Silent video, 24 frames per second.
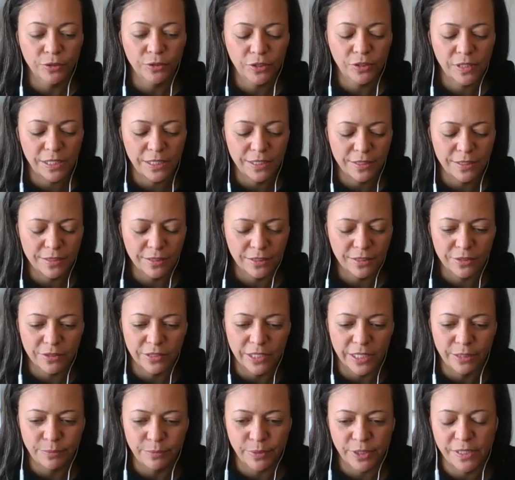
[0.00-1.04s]
because he did a
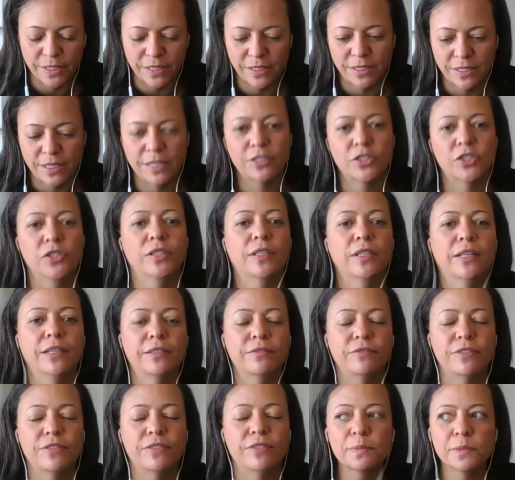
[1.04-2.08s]
great presentation in our
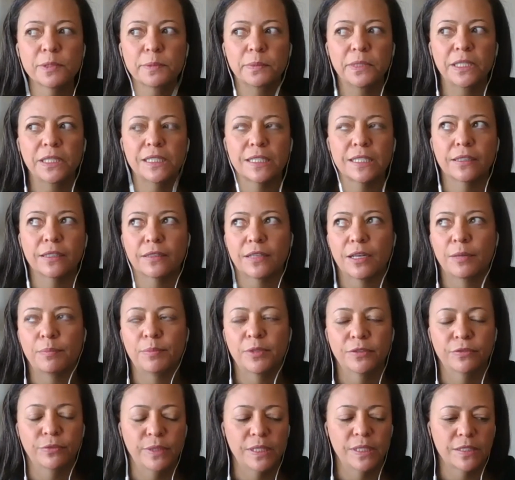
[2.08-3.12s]
investment meeting a couple
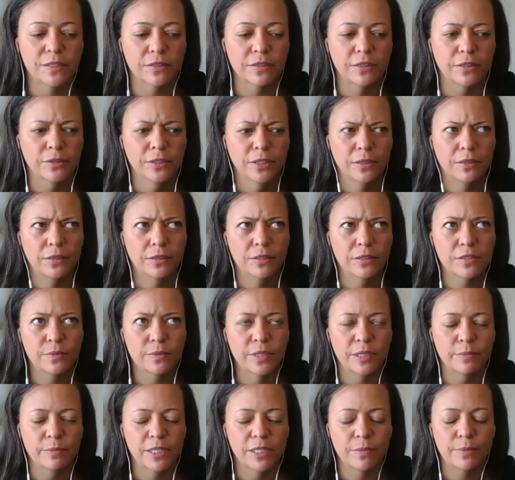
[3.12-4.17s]
of weeks ago, last
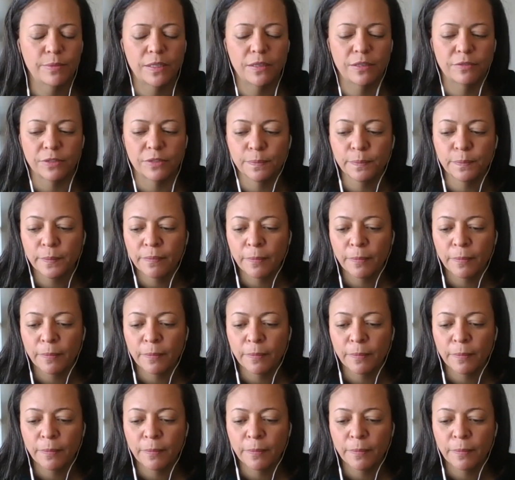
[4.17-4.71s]
week maybe even,